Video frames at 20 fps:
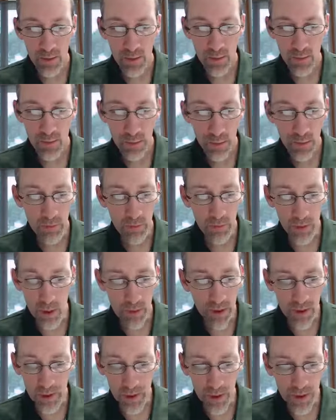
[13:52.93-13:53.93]
For we've grown
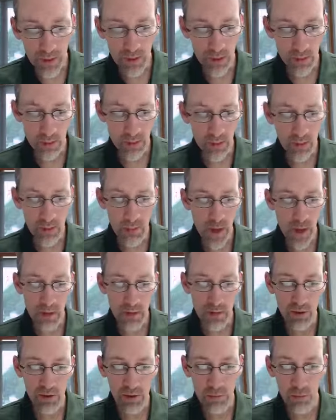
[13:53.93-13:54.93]
accustomed to
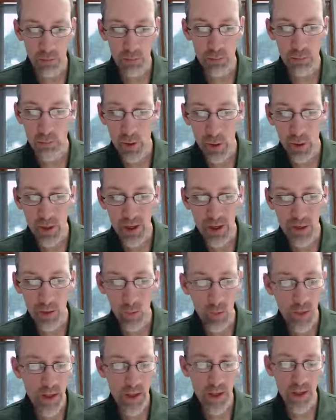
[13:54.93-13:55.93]
perishable, broken,
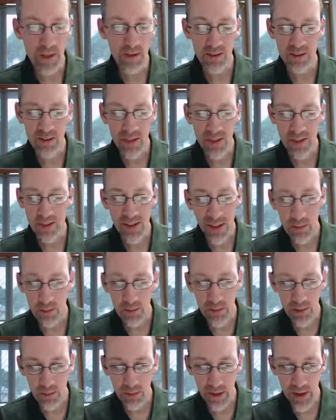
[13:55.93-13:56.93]
weak, and
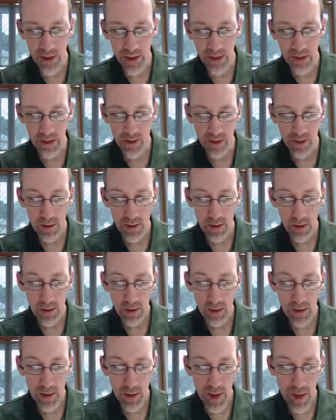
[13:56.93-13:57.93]
sin-tempted bodies.
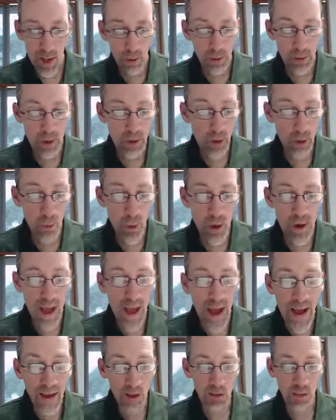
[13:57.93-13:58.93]
But your word
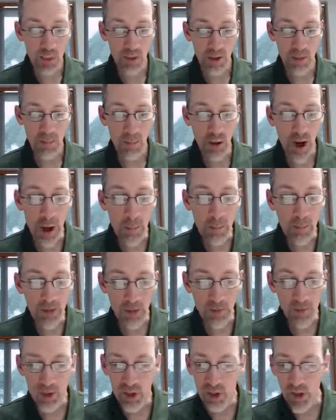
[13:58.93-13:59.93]
echoes with the promise
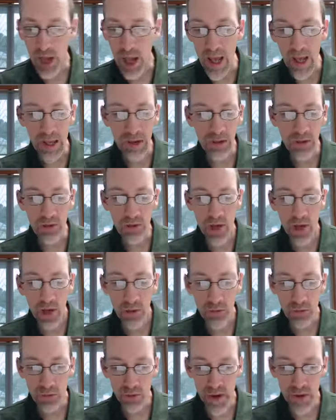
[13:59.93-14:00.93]
of change,
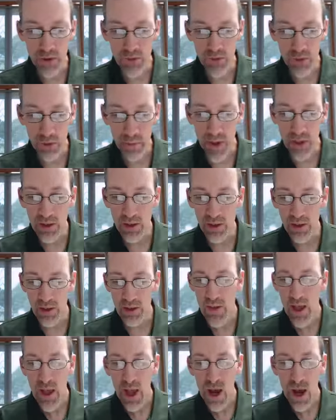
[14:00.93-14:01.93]
of
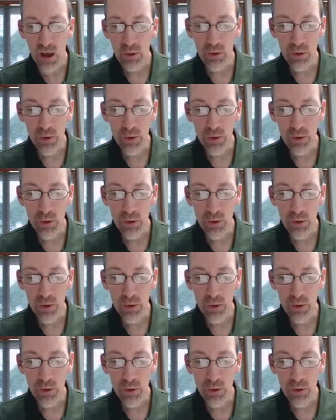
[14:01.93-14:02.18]
transformation, of